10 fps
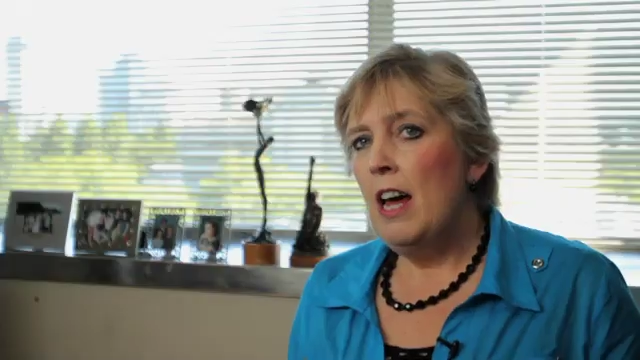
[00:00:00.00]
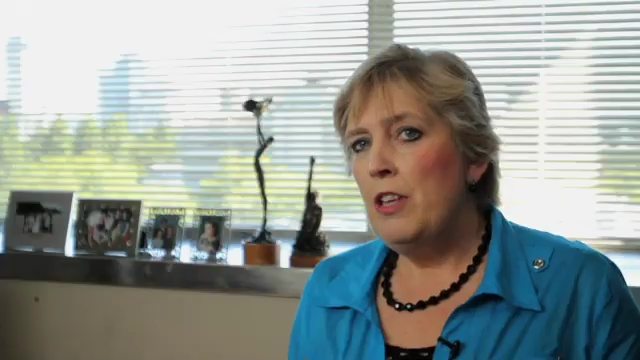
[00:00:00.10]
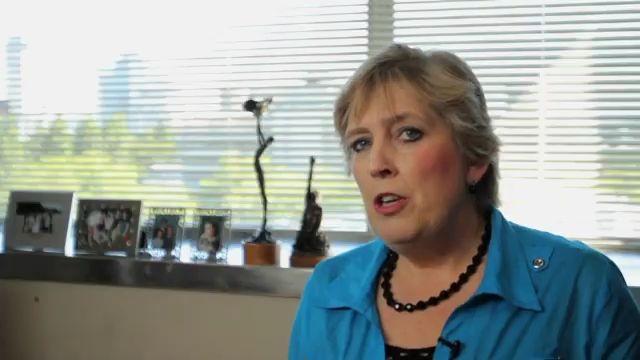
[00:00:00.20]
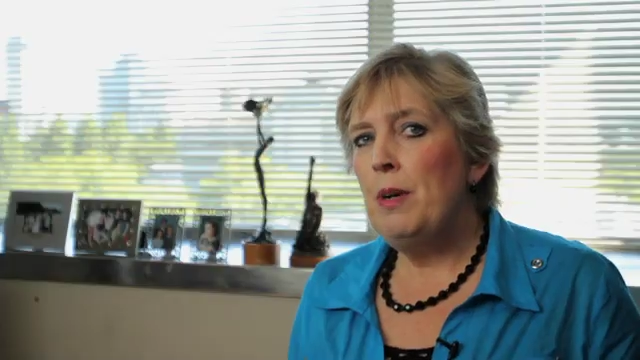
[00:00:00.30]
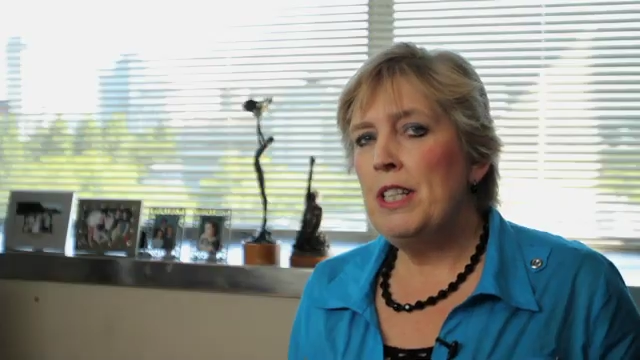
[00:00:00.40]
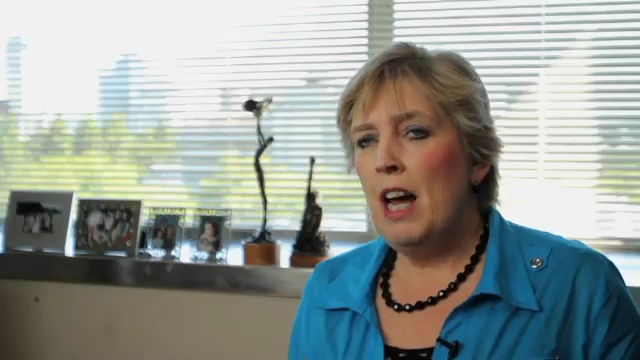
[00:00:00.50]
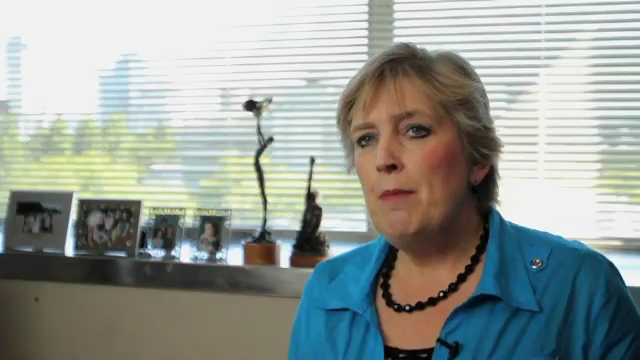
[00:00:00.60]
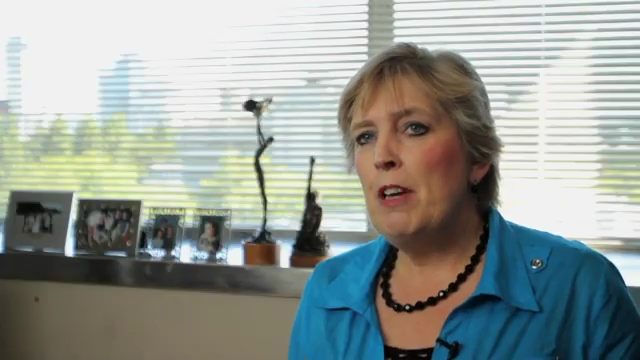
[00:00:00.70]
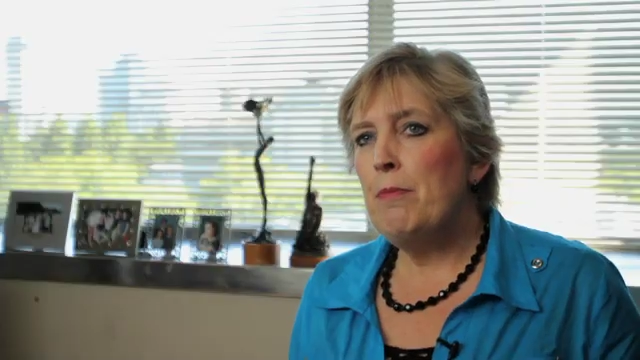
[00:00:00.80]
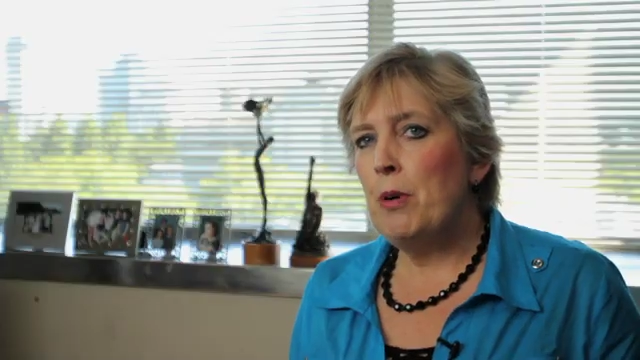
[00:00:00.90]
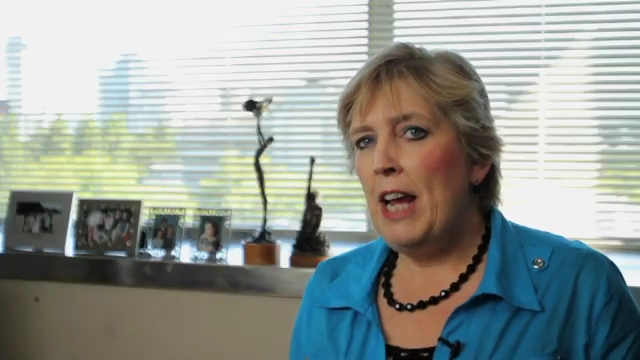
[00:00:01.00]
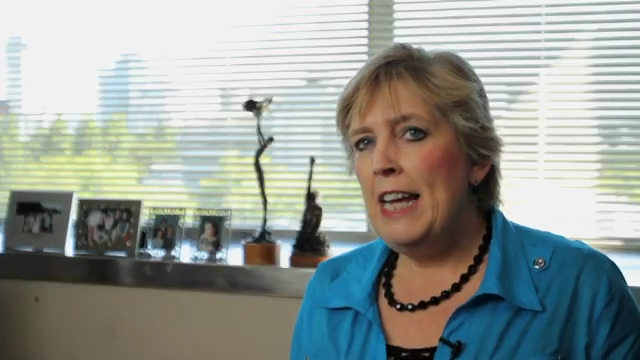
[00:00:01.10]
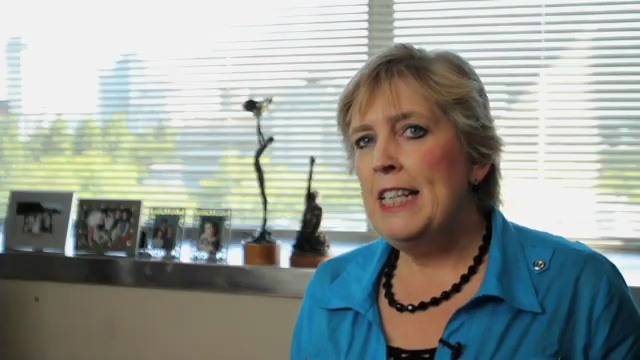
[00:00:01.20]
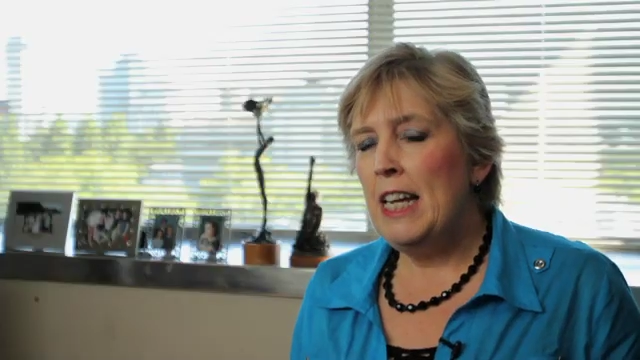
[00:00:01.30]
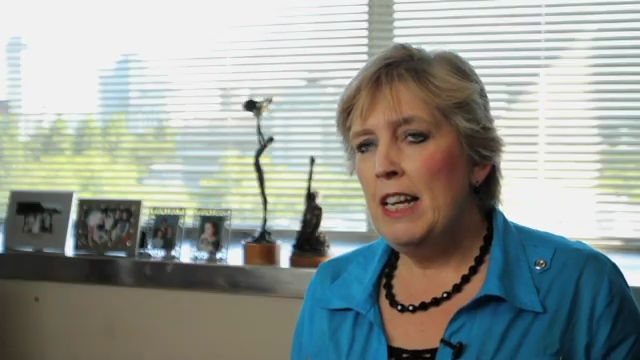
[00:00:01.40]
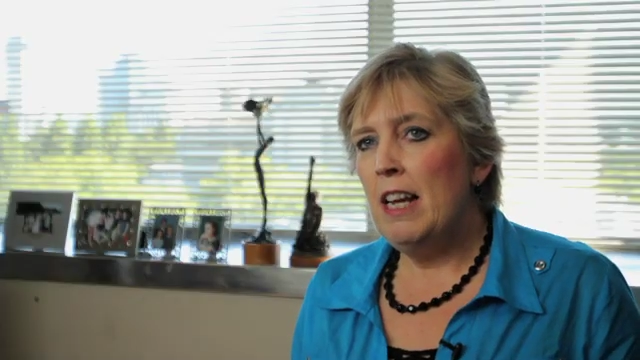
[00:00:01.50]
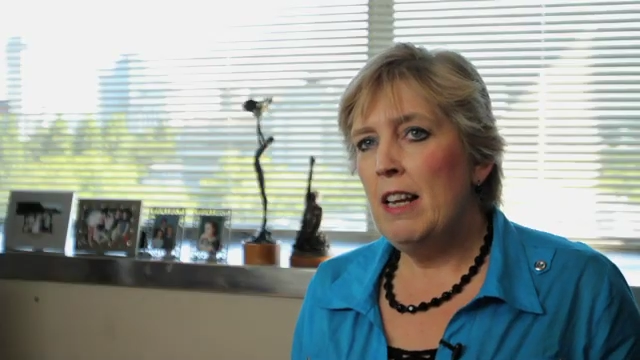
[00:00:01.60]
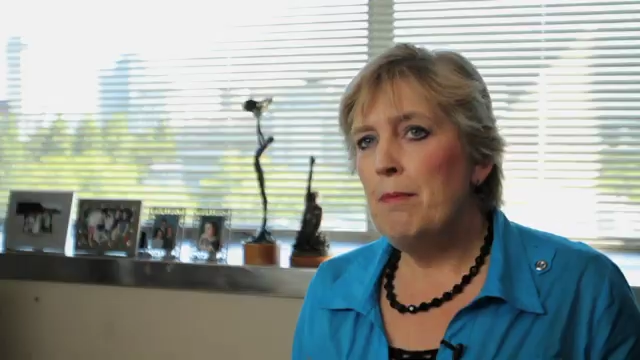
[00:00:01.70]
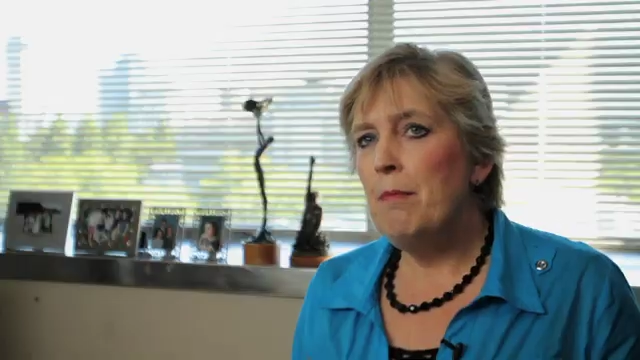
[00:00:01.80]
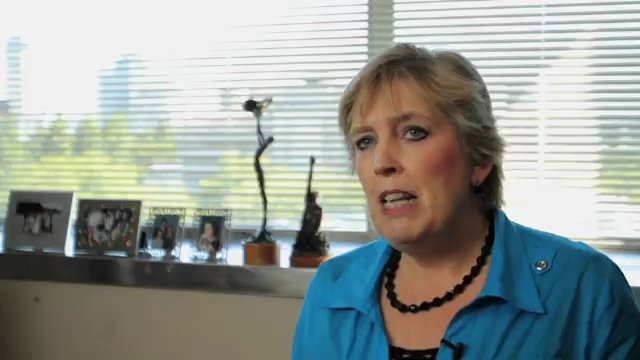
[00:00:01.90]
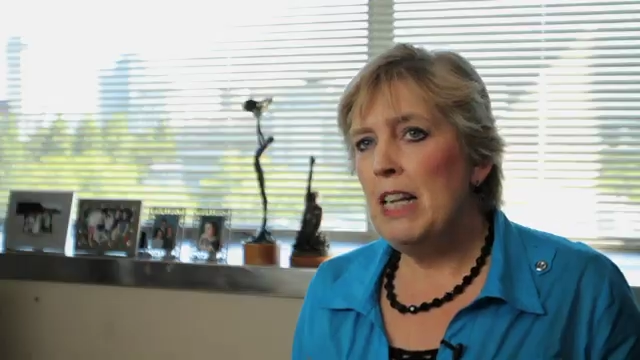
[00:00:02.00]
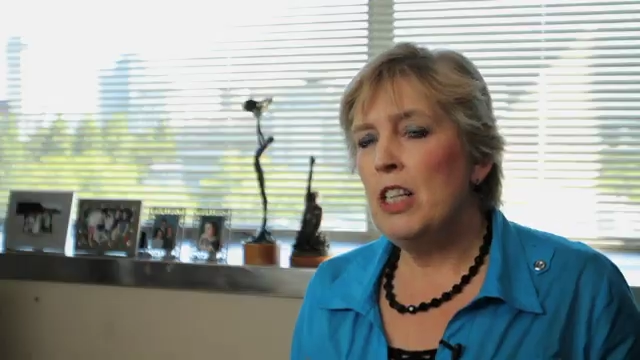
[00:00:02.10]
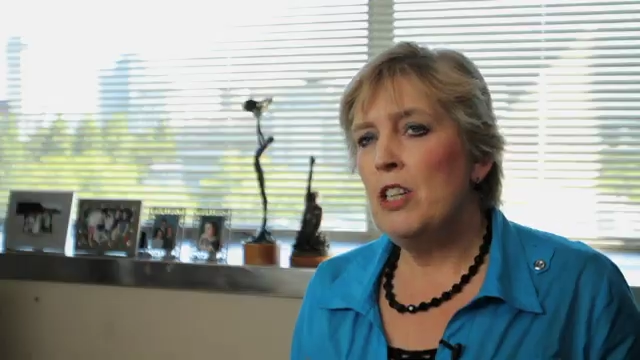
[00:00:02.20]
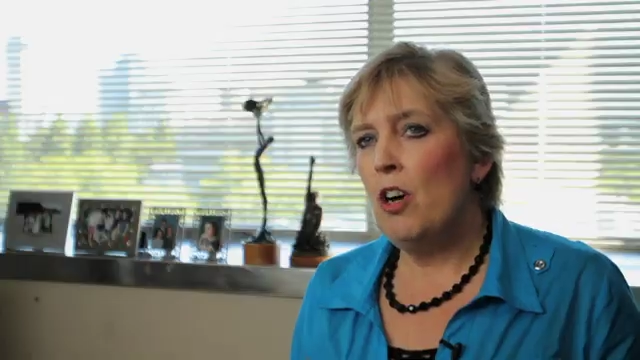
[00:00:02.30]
and the US Army have put $18 million